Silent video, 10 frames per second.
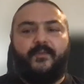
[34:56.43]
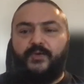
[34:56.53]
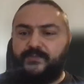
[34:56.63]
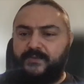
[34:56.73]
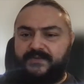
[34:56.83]

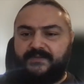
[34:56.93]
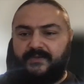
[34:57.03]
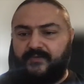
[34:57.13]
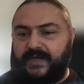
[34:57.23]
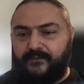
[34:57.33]
which was
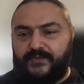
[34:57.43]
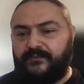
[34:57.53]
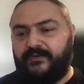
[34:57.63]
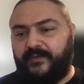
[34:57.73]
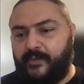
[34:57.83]
great for
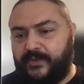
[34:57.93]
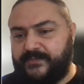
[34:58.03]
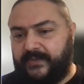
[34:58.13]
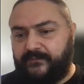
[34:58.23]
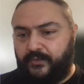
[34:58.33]
software developers,
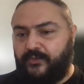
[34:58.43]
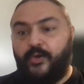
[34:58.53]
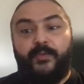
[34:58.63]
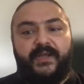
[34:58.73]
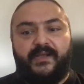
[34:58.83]
but for
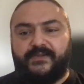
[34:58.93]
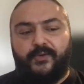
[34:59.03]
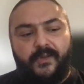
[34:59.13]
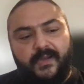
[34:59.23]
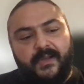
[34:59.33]
nobody else at
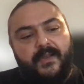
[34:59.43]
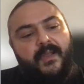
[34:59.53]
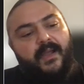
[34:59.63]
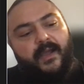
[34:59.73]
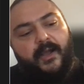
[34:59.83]
all.
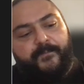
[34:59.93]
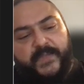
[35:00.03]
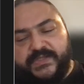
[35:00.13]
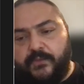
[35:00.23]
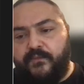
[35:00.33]

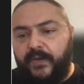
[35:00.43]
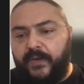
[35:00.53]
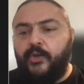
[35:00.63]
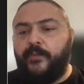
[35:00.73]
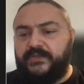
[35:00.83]
And so
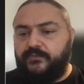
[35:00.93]
follow-up